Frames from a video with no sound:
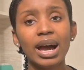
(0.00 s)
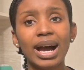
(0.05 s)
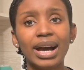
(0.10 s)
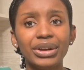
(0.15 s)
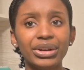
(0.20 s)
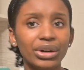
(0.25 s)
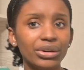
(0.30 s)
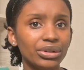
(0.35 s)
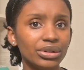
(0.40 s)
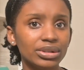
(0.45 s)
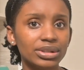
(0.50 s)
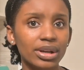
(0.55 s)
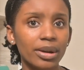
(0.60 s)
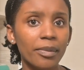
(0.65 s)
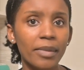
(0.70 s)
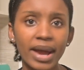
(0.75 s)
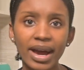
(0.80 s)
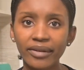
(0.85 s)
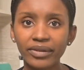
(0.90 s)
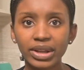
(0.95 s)
I don't use
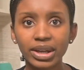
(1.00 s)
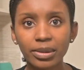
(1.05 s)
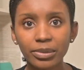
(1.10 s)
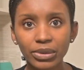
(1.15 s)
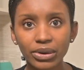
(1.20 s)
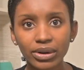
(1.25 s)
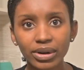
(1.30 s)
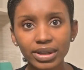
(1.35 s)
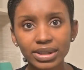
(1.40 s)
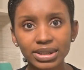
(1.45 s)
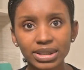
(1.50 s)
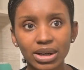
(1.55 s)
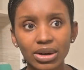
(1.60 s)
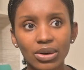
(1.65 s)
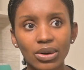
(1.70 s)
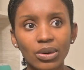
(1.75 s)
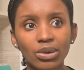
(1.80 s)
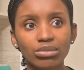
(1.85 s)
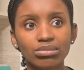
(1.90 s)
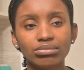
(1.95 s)
their math anymore,
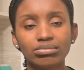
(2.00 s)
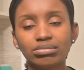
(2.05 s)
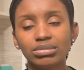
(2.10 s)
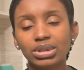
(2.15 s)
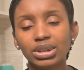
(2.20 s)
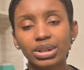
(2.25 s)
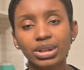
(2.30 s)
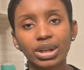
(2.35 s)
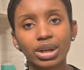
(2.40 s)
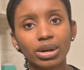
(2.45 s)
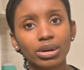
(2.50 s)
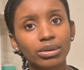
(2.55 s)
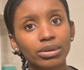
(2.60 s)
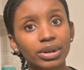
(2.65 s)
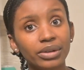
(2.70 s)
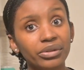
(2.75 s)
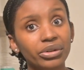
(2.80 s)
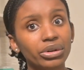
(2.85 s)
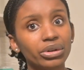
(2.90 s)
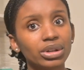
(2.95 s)
so you know,
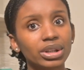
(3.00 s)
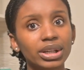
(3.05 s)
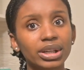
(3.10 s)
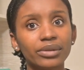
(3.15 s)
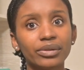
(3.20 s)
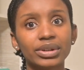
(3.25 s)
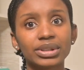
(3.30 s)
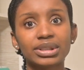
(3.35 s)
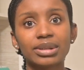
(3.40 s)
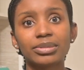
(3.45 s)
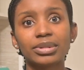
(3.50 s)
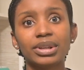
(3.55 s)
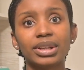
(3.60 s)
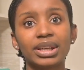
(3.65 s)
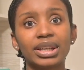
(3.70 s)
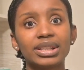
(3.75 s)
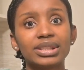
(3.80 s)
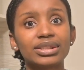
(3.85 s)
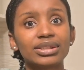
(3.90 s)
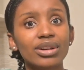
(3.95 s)
if you're looking for something
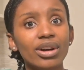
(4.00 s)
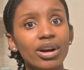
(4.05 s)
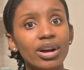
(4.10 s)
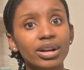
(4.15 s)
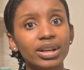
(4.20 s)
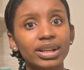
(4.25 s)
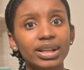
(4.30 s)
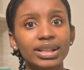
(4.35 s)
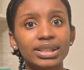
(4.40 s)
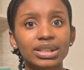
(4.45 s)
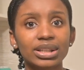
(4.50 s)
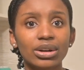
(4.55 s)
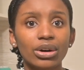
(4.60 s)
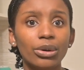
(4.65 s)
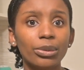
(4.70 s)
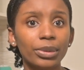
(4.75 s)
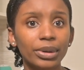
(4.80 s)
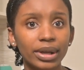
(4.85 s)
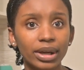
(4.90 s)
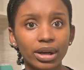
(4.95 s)
to get started, it's an
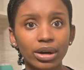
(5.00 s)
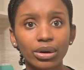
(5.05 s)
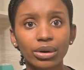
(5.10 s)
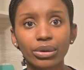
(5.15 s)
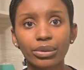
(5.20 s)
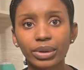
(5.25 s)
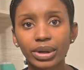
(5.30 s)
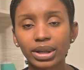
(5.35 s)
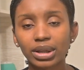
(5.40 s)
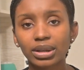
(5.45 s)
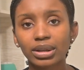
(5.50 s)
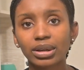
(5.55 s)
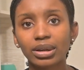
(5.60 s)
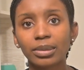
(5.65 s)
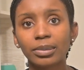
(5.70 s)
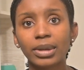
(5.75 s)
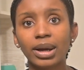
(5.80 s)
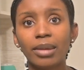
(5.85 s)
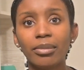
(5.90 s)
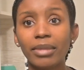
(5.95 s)
open and go
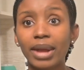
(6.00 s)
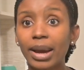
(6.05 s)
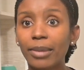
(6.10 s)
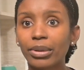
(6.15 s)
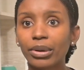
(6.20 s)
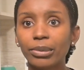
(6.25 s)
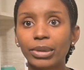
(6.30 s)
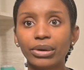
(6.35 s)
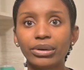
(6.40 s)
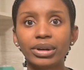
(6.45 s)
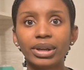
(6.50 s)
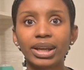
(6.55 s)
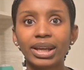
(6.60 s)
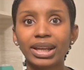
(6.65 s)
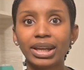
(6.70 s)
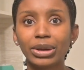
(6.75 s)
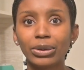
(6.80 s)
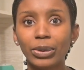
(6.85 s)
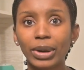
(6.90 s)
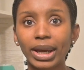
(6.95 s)
curriculum. I'm not promoting
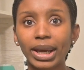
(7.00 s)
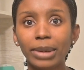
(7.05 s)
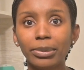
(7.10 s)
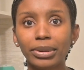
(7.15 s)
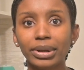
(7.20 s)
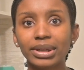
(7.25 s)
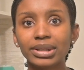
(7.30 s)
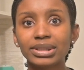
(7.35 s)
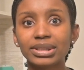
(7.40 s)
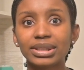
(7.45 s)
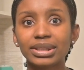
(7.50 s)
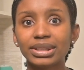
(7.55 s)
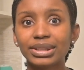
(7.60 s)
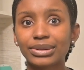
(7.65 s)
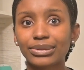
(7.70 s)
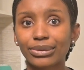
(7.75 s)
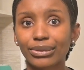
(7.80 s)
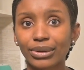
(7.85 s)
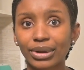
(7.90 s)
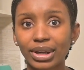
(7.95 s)
it anyway, but it's,
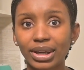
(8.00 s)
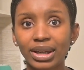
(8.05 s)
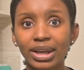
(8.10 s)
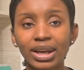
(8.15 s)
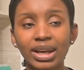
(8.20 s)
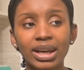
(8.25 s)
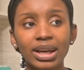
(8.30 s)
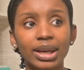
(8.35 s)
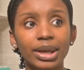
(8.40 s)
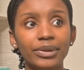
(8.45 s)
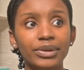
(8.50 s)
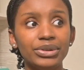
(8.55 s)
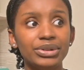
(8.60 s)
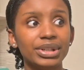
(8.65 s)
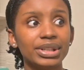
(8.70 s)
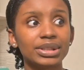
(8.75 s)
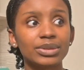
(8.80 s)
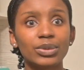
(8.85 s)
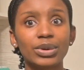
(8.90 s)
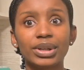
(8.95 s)
it's free. If you
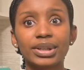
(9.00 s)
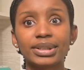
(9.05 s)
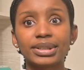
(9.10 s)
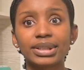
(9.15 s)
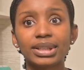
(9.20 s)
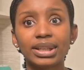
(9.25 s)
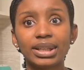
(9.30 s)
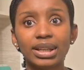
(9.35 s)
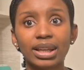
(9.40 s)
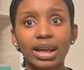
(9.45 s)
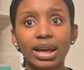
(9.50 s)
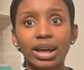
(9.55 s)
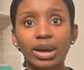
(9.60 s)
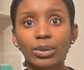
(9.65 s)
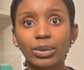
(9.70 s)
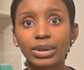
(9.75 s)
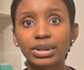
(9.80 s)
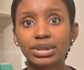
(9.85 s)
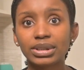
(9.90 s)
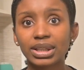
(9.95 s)
just want to see
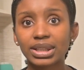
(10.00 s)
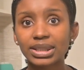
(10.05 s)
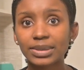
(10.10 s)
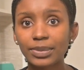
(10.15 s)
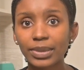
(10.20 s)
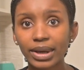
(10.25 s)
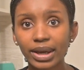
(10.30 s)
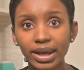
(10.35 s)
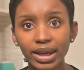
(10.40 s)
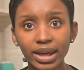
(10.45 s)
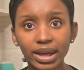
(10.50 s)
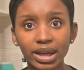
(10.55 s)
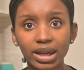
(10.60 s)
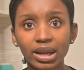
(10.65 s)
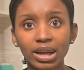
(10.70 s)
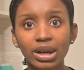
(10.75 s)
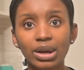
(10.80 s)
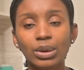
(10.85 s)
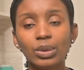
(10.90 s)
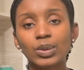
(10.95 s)
like what to
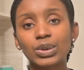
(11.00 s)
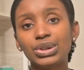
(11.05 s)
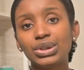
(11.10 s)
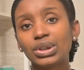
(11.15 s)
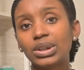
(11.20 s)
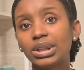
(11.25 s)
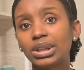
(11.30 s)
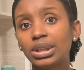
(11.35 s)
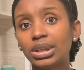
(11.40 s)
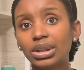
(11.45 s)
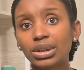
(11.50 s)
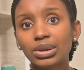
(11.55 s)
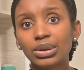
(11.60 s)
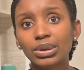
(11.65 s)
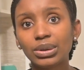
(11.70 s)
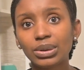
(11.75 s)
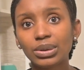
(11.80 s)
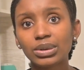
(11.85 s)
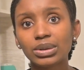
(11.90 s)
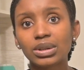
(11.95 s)
expect, what you can
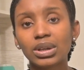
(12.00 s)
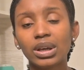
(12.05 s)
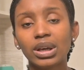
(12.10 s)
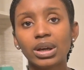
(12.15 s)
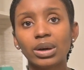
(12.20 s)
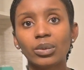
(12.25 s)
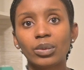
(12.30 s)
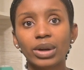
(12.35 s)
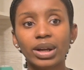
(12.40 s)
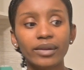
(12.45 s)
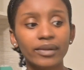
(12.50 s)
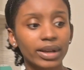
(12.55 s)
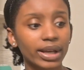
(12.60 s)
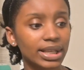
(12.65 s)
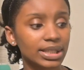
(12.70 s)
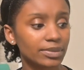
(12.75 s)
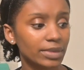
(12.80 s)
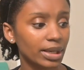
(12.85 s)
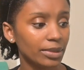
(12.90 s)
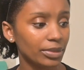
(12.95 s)
use, whatever the
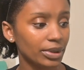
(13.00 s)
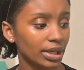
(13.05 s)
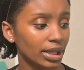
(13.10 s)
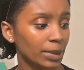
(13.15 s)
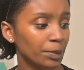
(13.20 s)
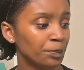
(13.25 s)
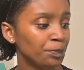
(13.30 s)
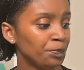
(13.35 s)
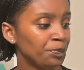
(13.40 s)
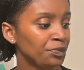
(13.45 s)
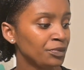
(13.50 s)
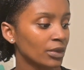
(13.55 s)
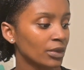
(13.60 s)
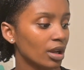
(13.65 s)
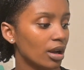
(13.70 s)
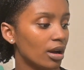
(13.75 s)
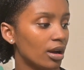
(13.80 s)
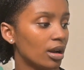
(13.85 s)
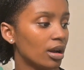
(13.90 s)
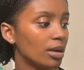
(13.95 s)
case may be,
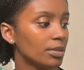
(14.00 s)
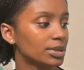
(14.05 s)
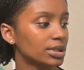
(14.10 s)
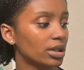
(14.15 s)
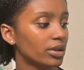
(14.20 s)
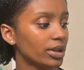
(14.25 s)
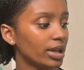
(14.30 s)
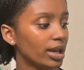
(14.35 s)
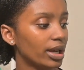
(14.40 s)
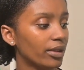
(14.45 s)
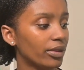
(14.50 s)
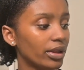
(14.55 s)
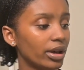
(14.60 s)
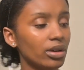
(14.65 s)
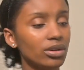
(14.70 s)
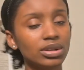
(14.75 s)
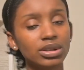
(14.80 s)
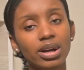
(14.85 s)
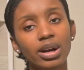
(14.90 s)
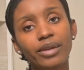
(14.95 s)
um so yeah
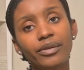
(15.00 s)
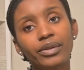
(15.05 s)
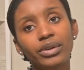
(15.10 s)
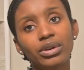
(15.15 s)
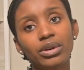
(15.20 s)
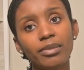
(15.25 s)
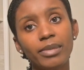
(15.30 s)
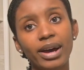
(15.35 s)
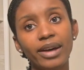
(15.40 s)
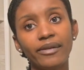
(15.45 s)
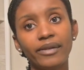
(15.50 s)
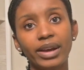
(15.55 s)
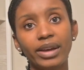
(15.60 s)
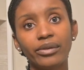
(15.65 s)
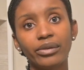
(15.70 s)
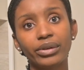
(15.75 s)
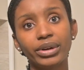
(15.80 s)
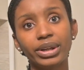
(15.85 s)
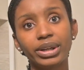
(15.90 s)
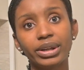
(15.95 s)
those are a few of my
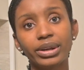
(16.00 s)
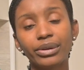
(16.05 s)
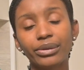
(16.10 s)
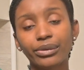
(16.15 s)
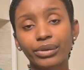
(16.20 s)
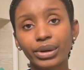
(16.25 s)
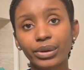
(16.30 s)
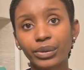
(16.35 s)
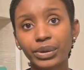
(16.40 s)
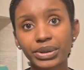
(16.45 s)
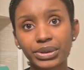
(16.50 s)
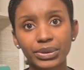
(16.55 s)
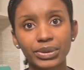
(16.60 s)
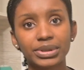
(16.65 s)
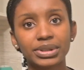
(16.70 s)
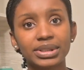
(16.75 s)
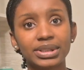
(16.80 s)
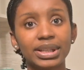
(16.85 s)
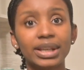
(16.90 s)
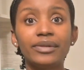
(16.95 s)
favorite free
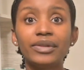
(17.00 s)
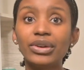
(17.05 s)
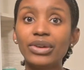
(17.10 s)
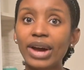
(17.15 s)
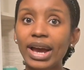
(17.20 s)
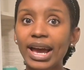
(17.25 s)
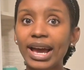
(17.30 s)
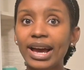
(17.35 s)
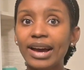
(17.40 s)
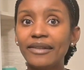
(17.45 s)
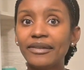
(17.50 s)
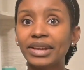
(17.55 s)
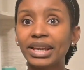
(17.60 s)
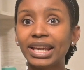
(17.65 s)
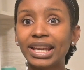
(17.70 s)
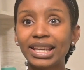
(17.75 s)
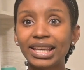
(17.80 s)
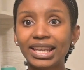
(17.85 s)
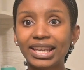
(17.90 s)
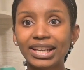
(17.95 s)
resources if you have
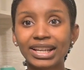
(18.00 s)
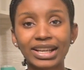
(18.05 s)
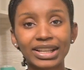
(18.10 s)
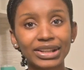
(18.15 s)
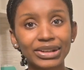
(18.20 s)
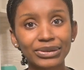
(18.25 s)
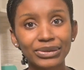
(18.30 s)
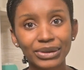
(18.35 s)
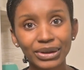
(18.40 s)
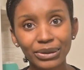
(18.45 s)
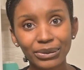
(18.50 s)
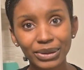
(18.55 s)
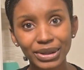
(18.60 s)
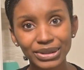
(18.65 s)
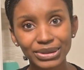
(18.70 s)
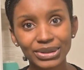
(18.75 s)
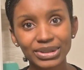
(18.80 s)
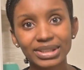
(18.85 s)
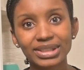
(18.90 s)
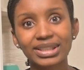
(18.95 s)
any other free
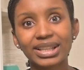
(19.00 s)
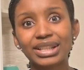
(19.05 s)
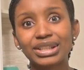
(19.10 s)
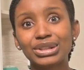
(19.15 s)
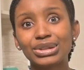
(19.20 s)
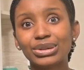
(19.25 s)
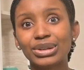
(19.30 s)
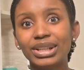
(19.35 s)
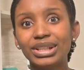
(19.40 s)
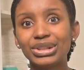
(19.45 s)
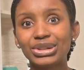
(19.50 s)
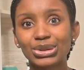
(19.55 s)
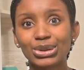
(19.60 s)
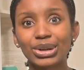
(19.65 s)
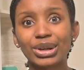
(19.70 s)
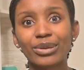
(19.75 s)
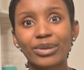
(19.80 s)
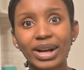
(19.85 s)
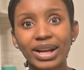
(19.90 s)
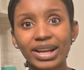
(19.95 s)
resources that you're
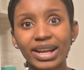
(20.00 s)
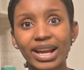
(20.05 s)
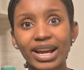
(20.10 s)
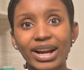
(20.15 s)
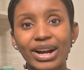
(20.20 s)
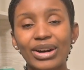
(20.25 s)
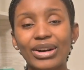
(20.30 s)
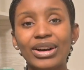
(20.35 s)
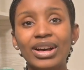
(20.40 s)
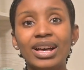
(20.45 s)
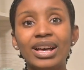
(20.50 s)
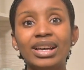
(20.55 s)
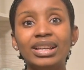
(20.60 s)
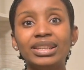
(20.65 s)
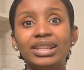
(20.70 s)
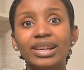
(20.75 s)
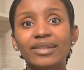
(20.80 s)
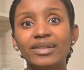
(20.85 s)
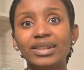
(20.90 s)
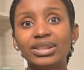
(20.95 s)
enjoying right now
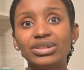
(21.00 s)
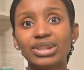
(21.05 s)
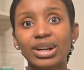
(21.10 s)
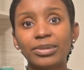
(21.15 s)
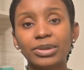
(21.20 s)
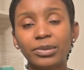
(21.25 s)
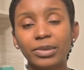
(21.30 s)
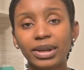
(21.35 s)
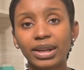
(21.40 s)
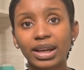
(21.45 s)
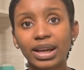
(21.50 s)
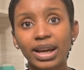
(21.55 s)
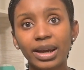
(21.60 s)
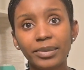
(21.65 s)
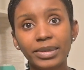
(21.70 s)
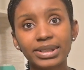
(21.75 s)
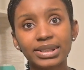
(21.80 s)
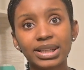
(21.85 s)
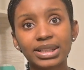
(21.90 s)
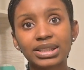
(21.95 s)
definitely drop them in the
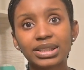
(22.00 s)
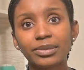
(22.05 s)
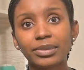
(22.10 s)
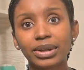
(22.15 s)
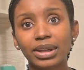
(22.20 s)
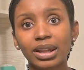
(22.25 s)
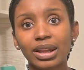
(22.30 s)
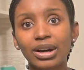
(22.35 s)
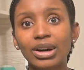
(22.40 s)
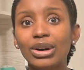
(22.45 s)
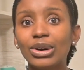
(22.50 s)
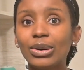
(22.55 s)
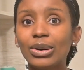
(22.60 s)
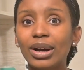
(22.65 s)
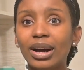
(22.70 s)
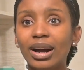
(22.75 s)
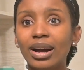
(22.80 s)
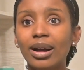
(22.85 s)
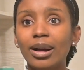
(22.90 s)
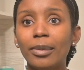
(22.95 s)
comment section below
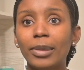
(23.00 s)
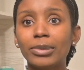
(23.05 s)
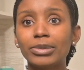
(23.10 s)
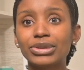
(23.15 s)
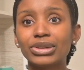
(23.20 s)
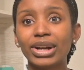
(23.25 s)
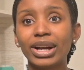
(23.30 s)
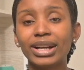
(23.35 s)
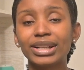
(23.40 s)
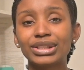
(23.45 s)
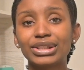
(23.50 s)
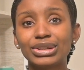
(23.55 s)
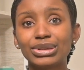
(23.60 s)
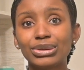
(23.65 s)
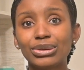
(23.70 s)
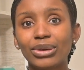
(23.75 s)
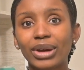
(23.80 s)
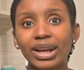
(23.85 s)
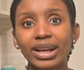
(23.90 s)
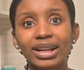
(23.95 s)
um, i'm trying
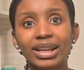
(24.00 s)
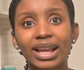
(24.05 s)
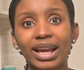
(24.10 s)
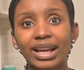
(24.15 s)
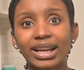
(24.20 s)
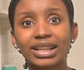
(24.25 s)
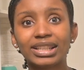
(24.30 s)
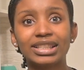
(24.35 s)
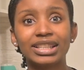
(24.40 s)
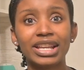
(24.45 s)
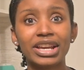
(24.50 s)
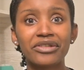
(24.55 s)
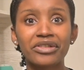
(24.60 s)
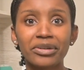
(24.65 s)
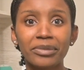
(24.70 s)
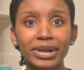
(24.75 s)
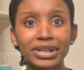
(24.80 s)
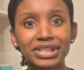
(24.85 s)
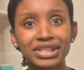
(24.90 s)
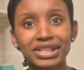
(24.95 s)
to create like an
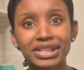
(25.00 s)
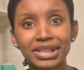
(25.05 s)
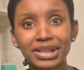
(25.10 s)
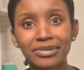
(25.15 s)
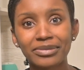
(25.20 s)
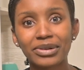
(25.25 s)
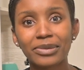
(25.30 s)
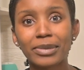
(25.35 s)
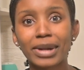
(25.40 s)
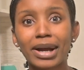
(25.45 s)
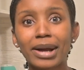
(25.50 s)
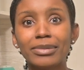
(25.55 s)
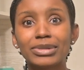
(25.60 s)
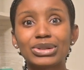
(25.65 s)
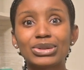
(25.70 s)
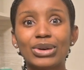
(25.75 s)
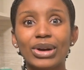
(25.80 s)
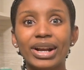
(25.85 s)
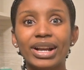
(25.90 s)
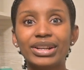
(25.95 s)
information hub for
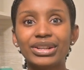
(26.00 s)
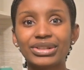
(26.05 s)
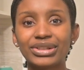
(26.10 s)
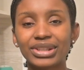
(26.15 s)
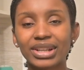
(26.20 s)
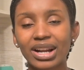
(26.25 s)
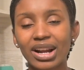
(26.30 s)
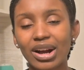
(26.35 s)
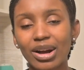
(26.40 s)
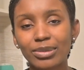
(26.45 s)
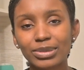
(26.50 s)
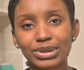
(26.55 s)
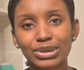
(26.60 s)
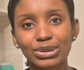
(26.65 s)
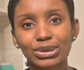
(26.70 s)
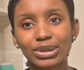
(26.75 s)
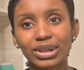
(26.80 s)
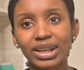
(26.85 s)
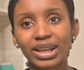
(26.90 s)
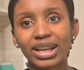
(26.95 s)
moms who are interested in
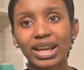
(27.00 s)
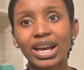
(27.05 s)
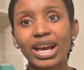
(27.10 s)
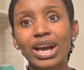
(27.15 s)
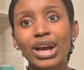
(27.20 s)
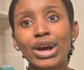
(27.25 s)
homeschooling